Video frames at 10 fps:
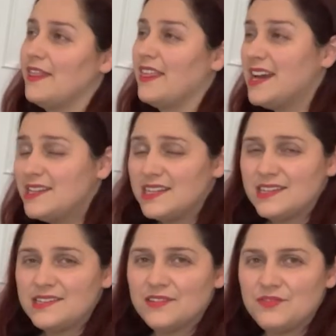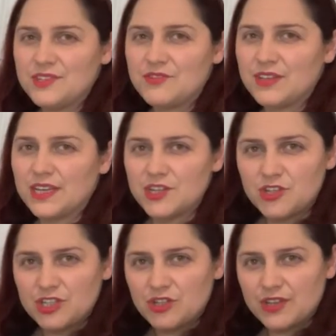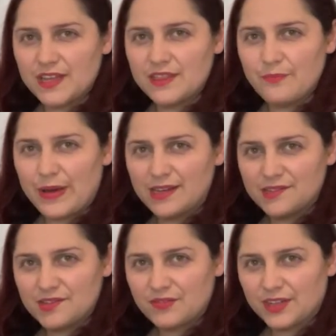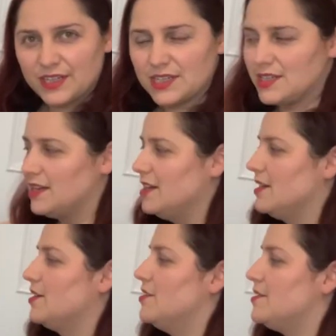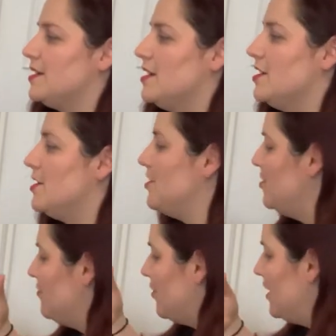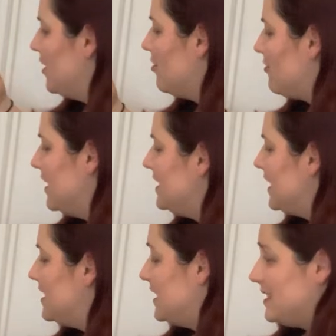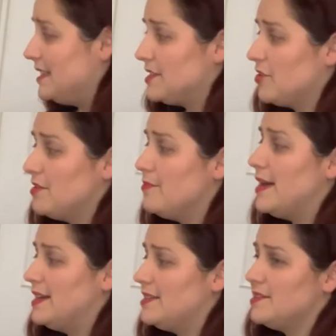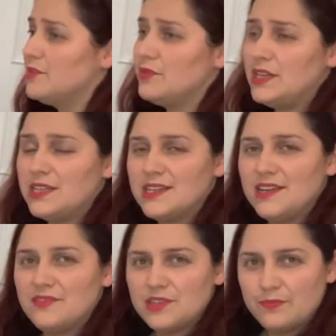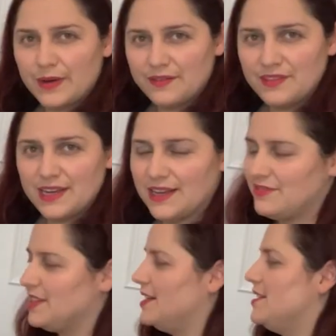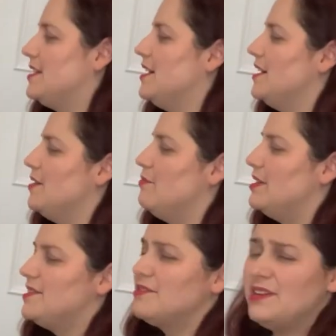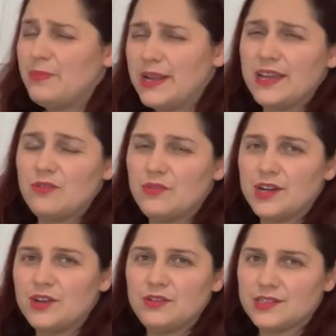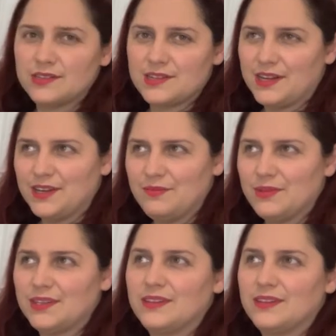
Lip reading: That in itself is tricky, just to get the balance right, because you've only got right hand. Yes, it's got the melody, so we need to hear it above the left hand, but it's only playing 1 note at a time,